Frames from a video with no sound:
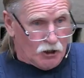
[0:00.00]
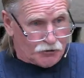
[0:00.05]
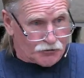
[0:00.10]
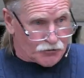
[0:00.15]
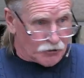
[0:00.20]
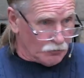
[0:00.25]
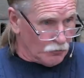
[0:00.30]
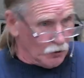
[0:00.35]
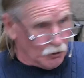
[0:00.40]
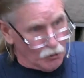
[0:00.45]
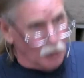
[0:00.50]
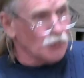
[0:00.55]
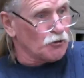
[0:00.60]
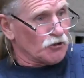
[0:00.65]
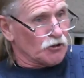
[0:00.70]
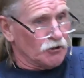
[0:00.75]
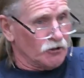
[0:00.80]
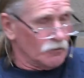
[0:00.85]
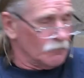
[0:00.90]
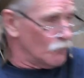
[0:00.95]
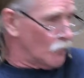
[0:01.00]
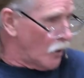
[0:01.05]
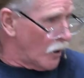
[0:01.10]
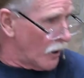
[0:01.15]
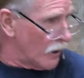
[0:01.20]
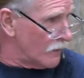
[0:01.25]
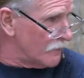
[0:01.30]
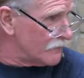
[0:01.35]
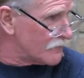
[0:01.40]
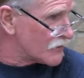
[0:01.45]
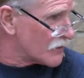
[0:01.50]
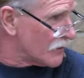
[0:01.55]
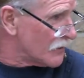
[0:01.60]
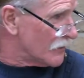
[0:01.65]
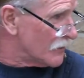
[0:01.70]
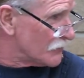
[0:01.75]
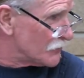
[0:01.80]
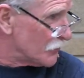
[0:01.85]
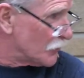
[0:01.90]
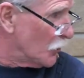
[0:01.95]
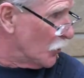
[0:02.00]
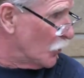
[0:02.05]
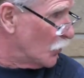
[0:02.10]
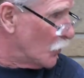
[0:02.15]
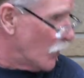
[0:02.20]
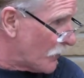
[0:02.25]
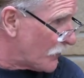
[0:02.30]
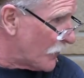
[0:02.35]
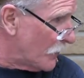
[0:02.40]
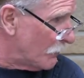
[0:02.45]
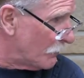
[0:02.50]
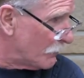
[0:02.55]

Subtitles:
Jerusalem wives to go with him.